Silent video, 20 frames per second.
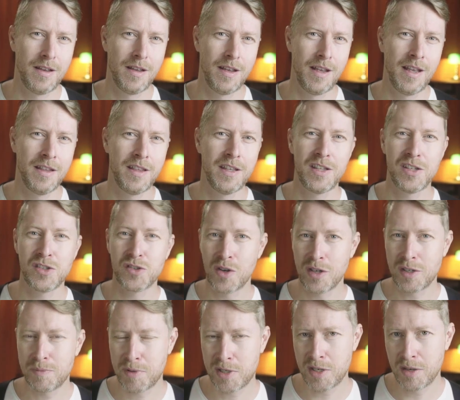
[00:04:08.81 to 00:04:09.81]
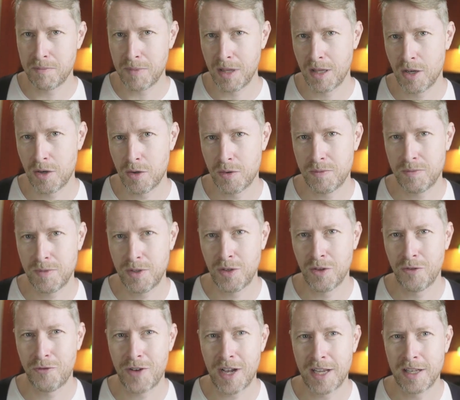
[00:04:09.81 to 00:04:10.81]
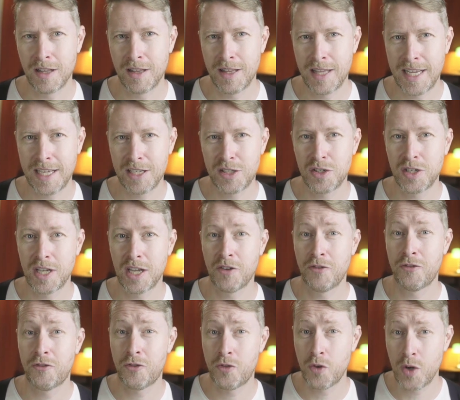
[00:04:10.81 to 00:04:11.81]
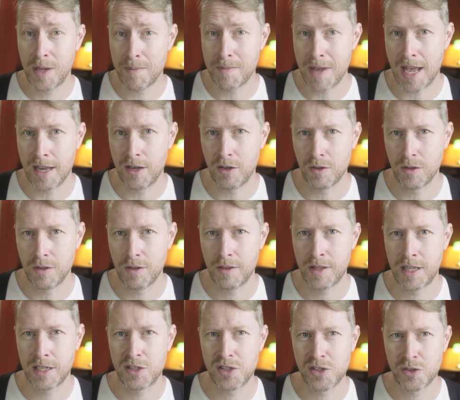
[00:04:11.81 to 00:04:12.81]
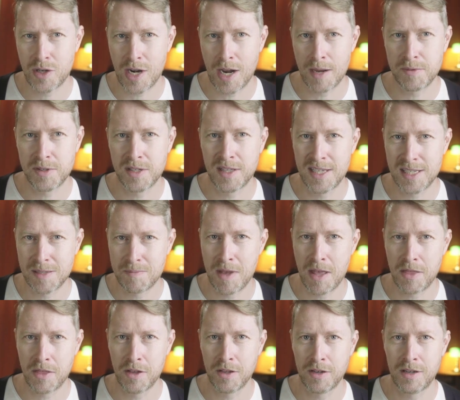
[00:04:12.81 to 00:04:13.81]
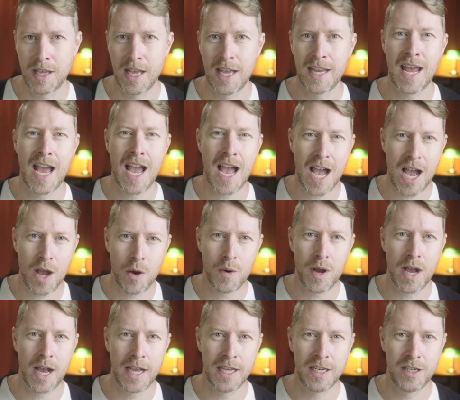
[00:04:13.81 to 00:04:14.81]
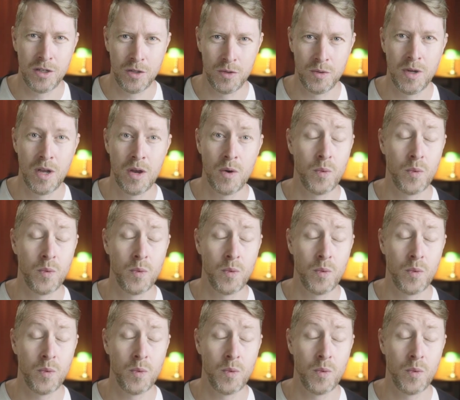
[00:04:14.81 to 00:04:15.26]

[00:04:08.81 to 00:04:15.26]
In the description below, you'll find a link to get a free manual that describes this method and how I do